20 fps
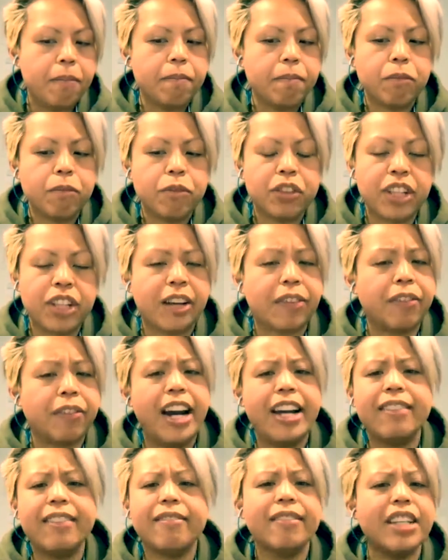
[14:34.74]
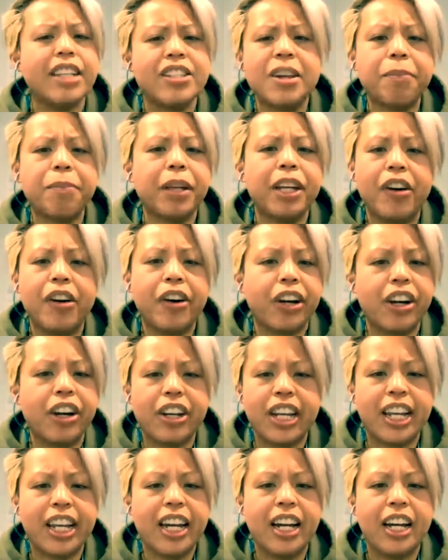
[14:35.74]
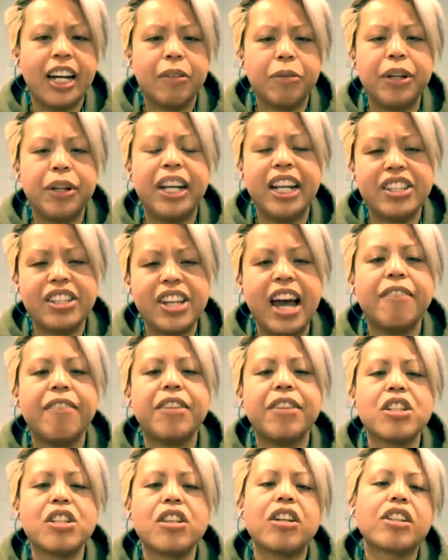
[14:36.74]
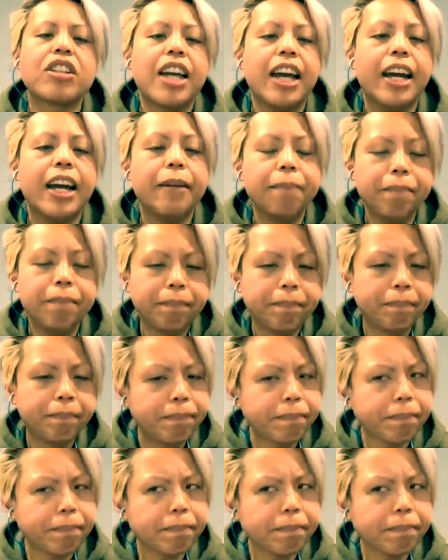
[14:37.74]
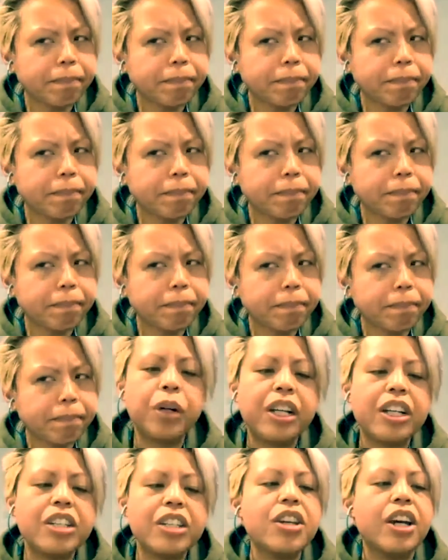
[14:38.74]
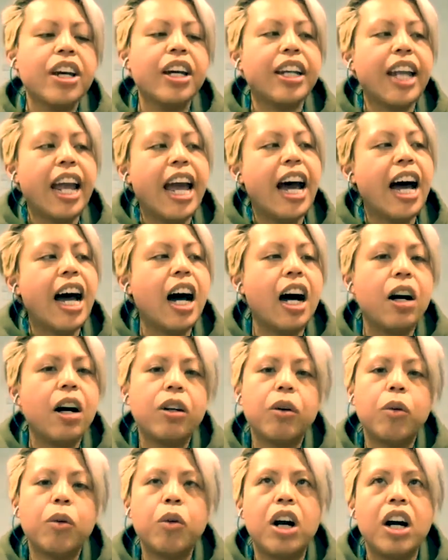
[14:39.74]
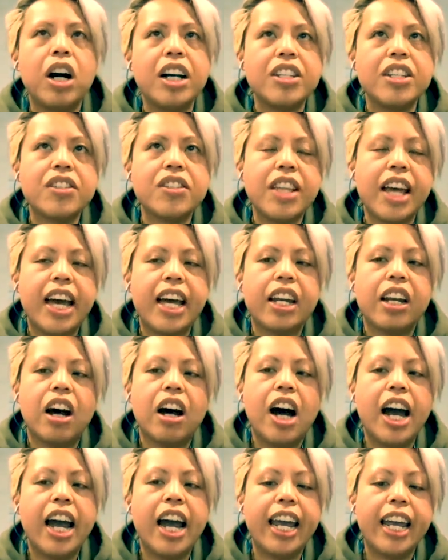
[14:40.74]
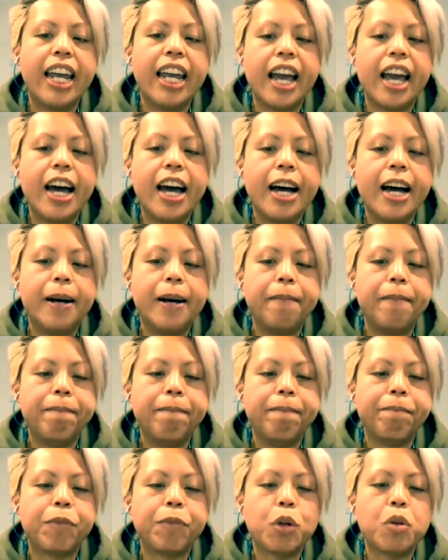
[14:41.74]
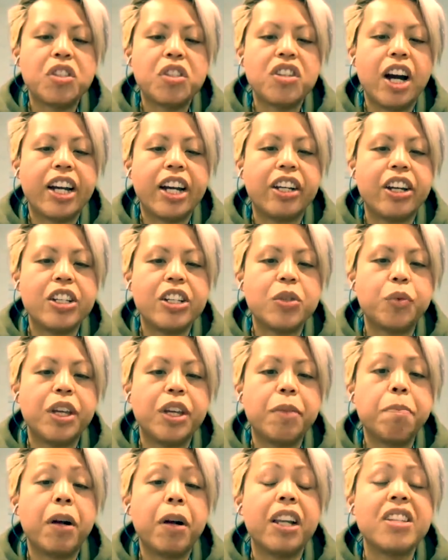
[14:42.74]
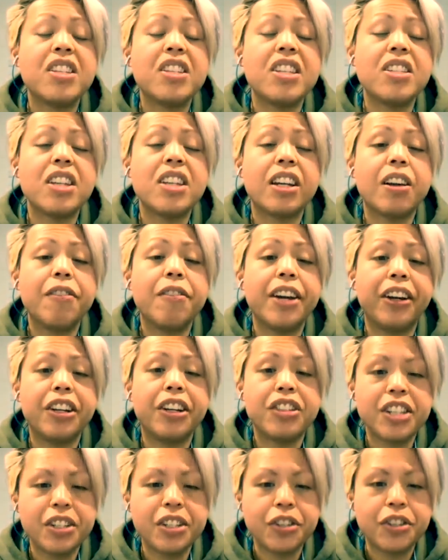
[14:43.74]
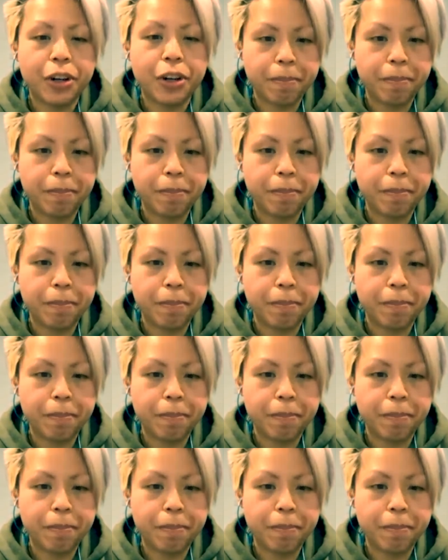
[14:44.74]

was like, right, there's something going on here. We need to have this looked at. And what it turned out was that I was diagnosed with Polycystic Ovarian Syndrome.